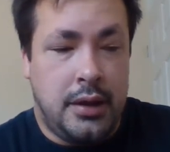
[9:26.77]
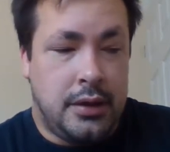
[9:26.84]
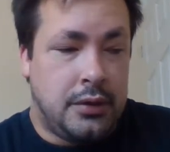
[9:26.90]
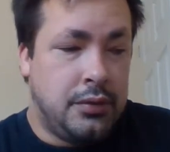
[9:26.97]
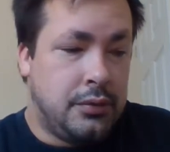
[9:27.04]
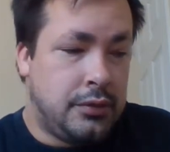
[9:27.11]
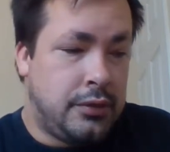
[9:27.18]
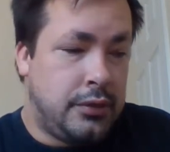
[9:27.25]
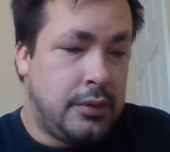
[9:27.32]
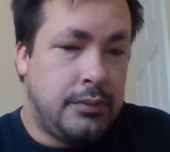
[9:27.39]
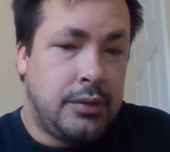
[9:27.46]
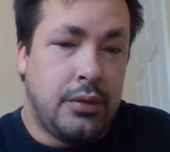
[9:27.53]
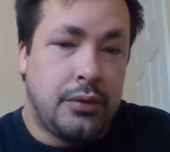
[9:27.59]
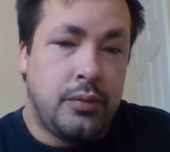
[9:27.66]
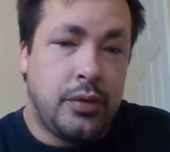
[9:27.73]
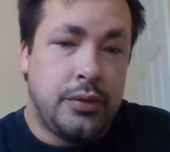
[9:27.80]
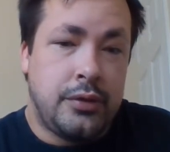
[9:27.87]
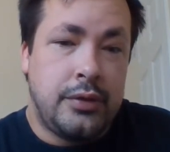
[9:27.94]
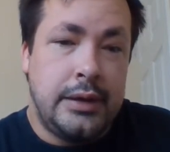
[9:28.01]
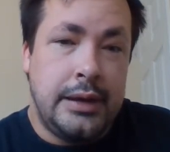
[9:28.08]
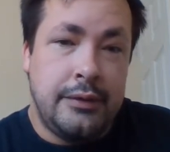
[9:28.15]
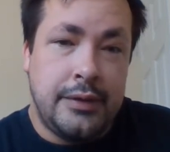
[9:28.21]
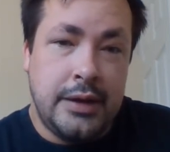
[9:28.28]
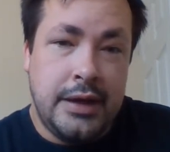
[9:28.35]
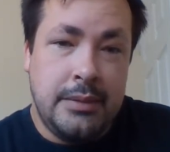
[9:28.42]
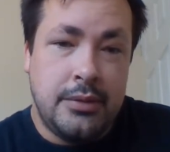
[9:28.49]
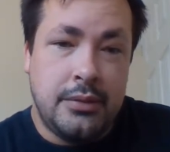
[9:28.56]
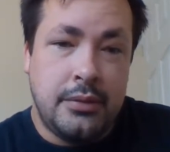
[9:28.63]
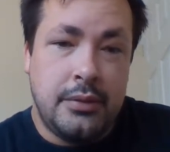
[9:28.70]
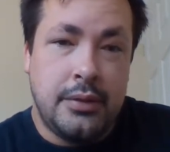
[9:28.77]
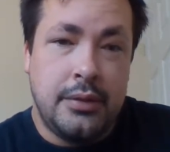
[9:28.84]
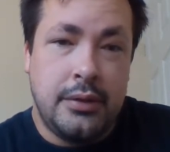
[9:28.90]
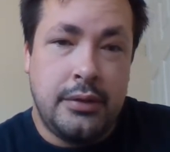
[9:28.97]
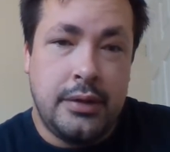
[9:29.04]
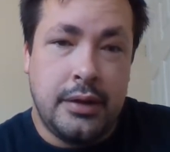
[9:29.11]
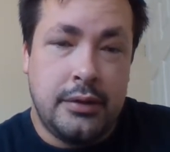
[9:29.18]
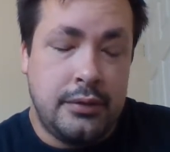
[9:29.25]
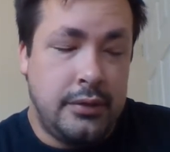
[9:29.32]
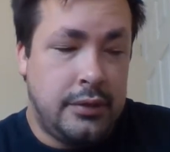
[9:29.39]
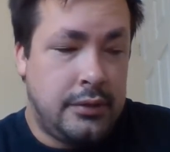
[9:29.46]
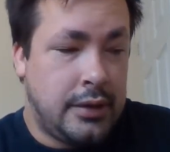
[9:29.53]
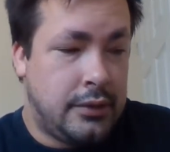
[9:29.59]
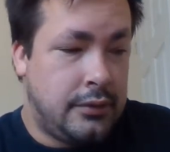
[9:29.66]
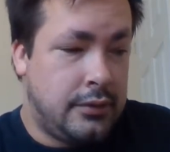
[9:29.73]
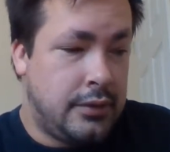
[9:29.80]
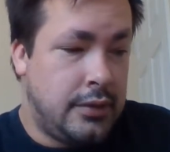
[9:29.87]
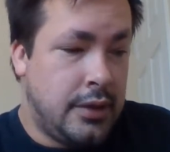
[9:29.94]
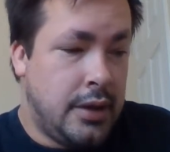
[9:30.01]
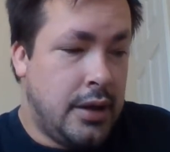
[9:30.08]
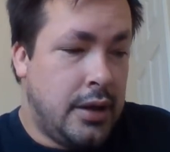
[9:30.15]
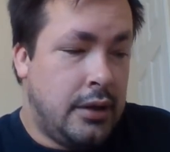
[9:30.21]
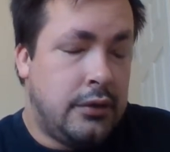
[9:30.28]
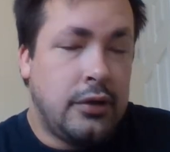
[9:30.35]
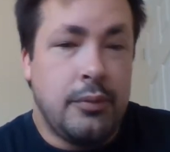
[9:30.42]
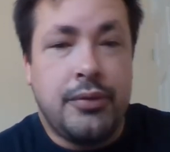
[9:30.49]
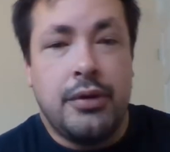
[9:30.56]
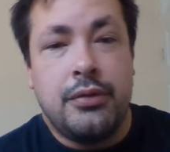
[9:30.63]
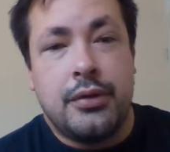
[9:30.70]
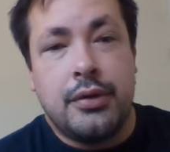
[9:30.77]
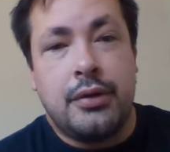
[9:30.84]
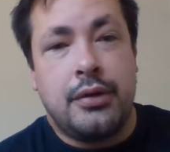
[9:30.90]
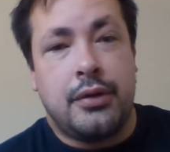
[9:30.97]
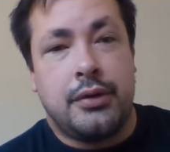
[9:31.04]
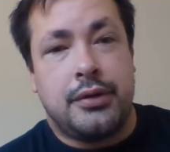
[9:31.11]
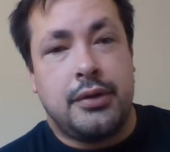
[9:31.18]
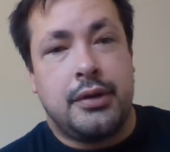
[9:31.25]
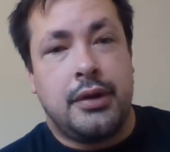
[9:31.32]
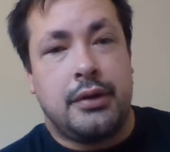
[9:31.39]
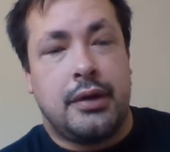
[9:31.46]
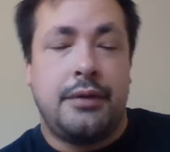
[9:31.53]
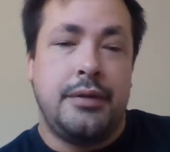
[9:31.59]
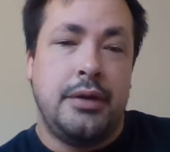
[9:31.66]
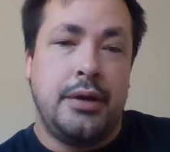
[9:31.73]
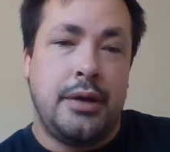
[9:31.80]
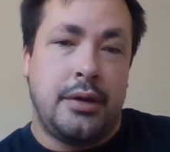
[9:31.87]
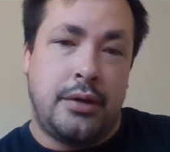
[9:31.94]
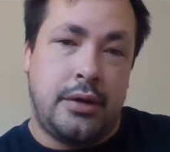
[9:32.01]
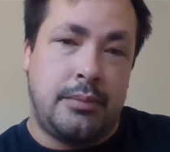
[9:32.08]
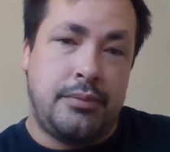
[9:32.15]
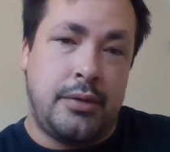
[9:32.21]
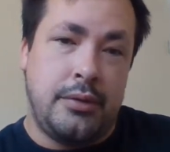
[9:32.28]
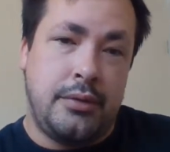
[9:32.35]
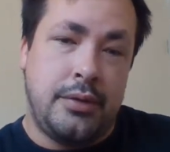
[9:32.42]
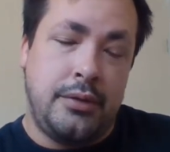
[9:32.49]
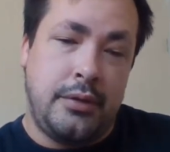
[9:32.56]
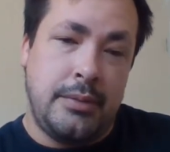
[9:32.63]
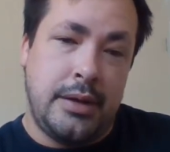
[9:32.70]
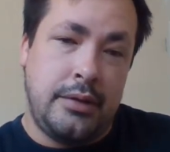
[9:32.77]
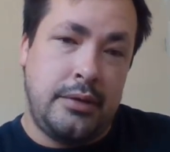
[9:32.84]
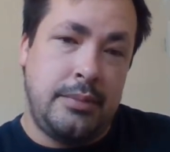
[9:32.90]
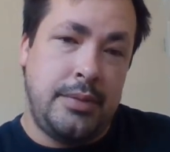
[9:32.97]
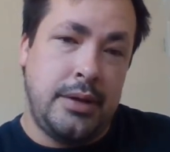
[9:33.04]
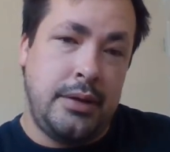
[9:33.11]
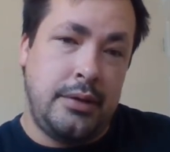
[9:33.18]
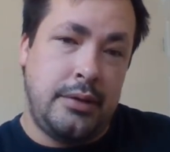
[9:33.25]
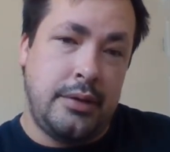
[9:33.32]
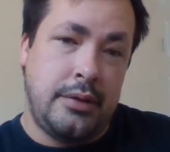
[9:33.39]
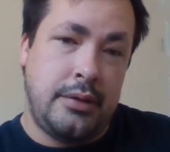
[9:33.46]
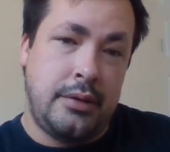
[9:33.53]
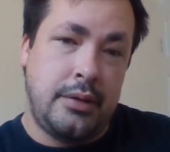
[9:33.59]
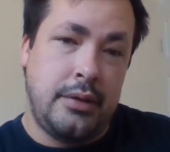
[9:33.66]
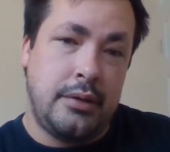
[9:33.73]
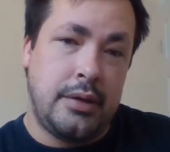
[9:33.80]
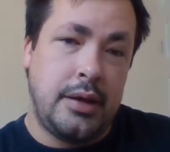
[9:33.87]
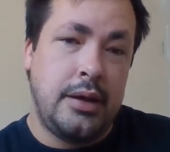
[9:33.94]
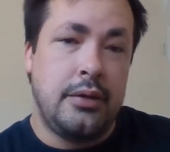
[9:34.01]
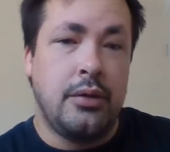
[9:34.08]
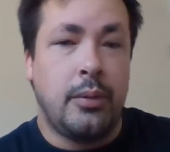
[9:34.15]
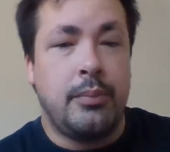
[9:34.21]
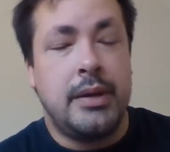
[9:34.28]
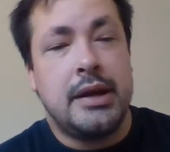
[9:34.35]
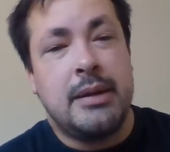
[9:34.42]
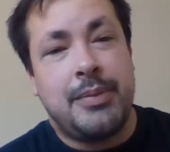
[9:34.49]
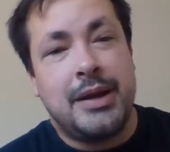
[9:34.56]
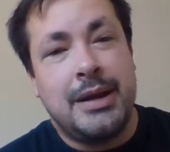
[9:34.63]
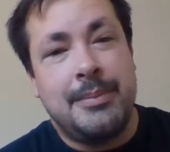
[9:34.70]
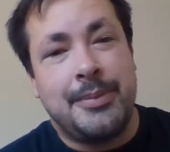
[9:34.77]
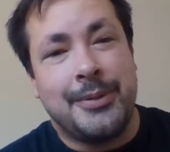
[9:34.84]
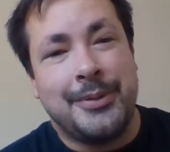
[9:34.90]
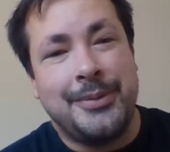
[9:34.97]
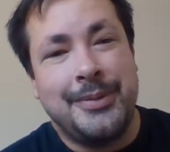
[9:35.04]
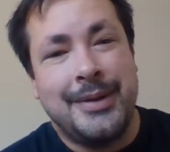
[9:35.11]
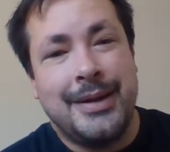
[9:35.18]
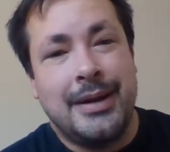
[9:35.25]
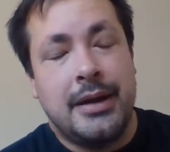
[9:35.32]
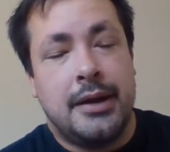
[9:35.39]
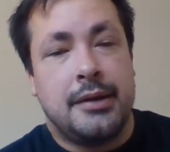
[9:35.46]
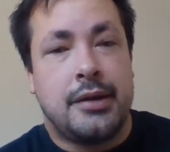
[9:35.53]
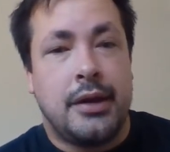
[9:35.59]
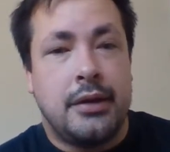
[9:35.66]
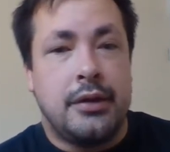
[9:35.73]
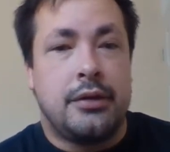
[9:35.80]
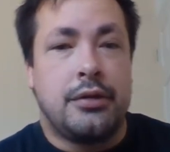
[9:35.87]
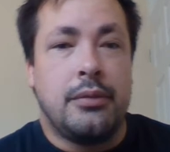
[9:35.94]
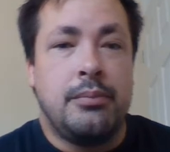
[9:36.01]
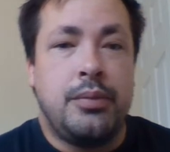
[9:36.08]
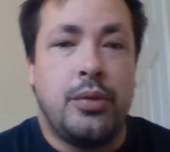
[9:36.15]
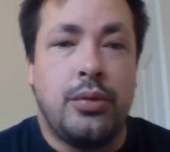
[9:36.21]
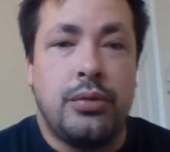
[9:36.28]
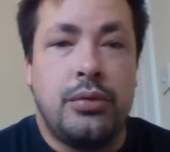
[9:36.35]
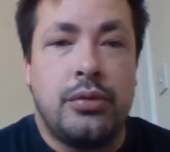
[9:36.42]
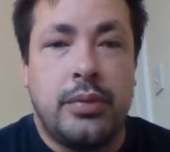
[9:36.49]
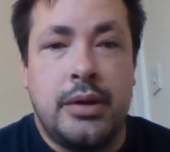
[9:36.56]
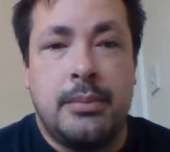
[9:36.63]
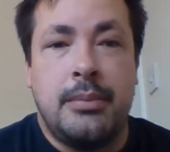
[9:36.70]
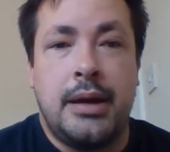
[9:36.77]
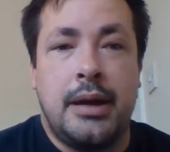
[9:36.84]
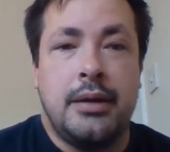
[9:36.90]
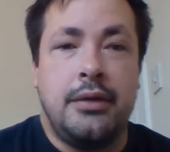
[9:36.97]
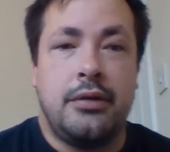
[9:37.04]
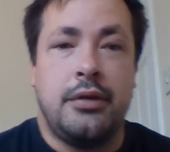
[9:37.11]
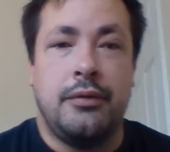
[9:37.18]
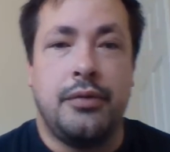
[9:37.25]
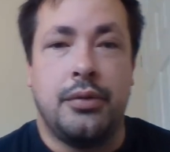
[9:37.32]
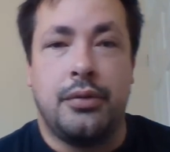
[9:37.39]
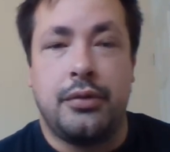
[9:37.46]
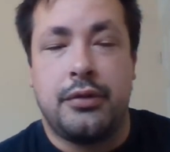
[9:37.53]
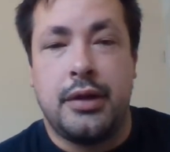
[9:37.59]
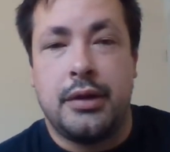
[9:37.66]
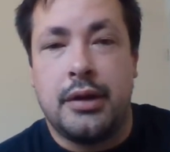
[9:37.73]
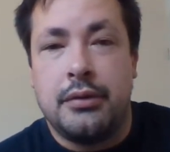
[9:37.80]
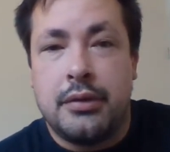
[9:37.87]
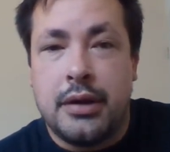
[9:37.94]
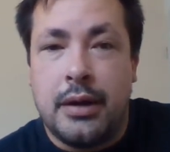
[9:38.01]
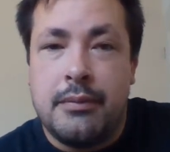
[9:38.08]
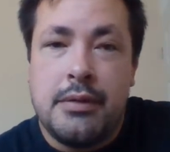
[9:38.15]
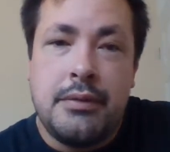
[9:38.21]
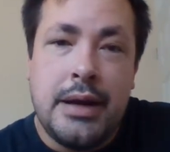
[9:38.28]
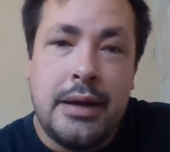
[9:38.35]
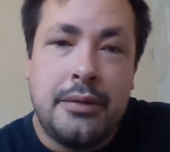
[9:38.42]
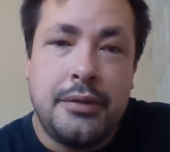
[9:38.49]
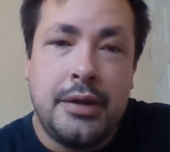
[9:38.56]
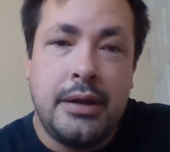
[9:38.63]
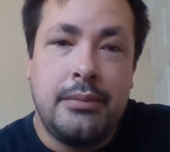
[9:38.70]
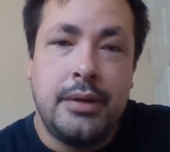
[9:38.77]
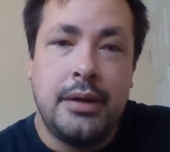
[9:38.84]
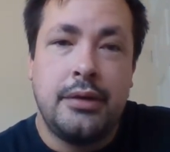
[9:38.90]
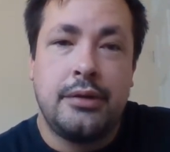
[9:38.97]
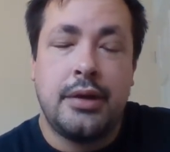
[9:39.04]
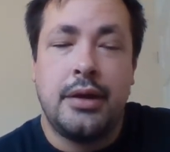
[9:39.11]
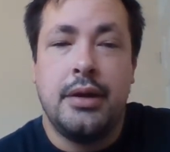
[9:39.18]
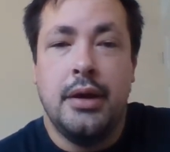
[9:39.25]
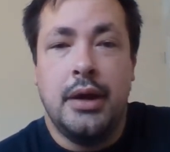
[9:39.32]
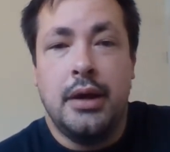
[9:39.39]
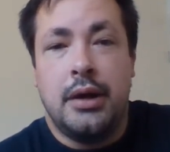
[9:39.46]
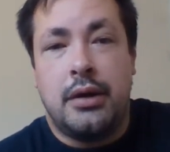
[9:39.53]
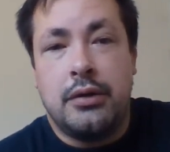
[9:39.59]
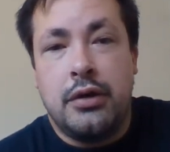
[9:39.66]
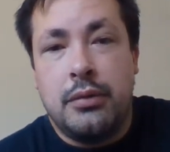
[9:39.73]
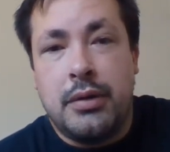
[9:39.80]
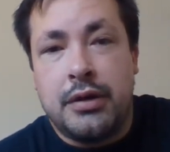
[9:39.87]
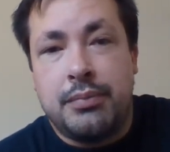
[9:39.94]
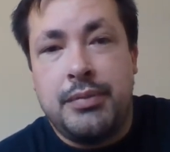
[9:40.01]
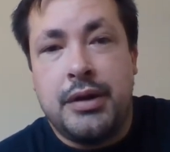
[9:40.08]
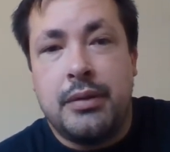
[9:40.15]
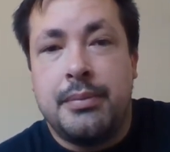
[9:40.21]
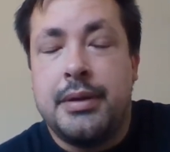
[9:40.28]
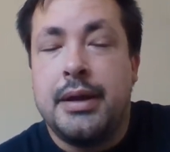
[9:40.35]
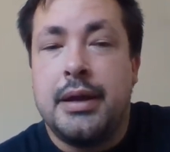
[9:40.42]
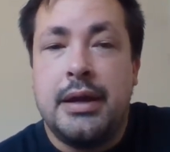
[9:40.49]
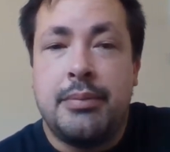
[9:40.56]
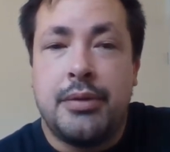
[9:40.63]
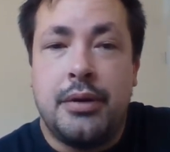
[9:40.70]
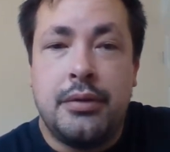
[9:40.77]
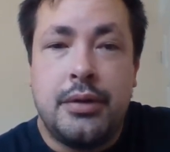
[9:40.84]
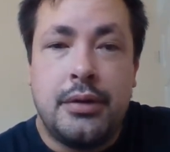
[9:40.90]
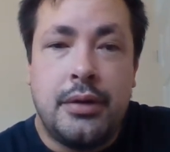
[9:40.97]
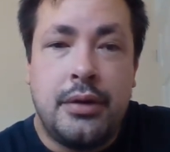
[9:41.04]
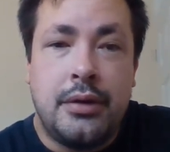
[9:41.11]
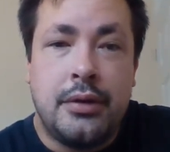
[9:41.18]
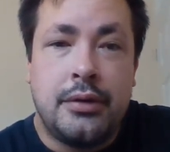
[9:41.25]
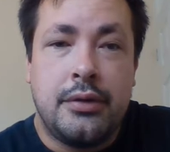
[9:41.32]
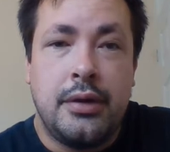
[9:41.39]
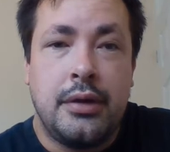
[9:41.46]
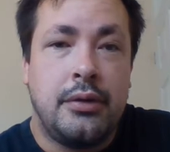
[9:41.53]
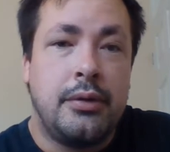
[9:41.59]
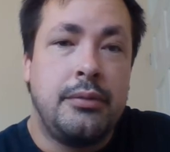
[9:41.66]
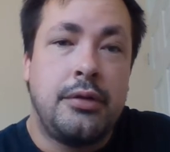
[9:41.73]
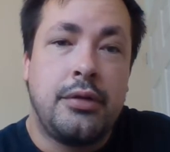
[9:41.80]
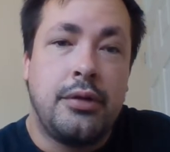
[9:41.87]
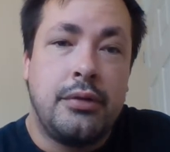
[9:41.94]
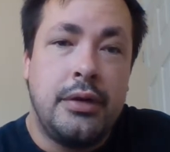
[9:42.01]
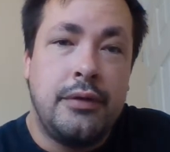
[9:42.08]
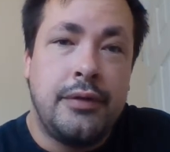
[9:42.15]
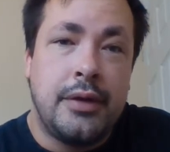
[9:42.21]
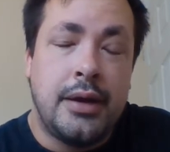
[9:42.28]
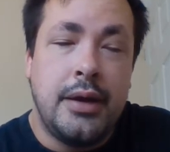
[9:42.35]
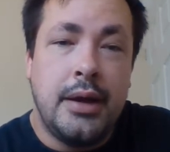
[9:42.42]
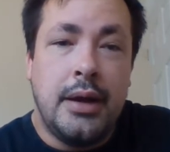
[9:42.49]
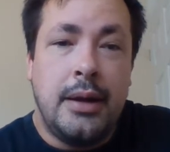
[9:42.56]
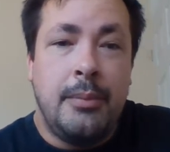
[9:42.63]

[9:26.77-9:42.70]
It causes them not want to live anymore, and etc. etc. So broken-heartedness, having their heart broken and smashed to pieces. Okay? There are not many people take this on board when a man is divorced. They don't come around him and they say, "Oh, you must be completely broken-hearted," oh, "I'm sorry for that."